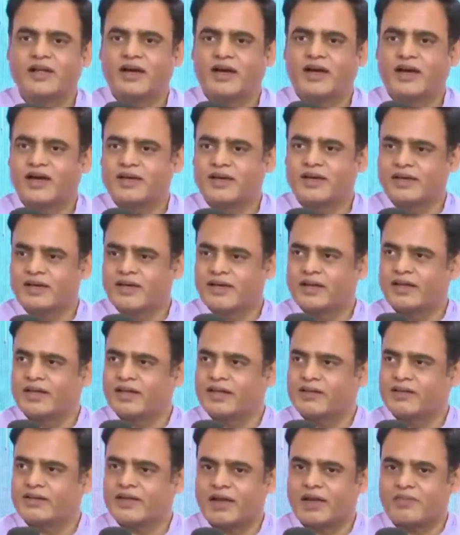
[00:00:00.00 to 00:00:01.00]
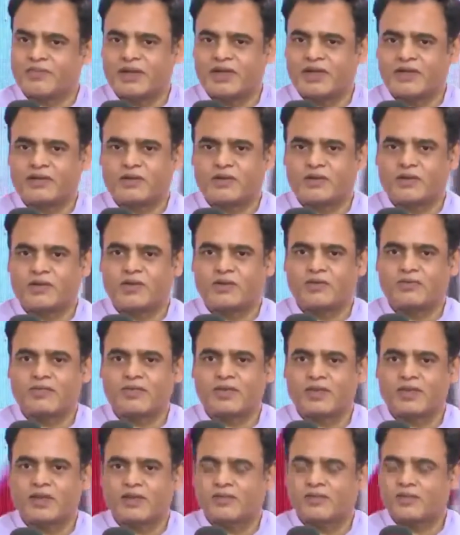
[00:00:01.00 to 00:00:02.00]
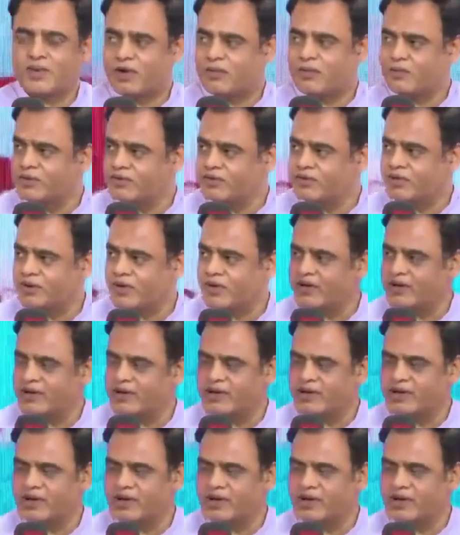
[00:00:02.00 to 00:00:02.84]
And learning is happening through problem-solving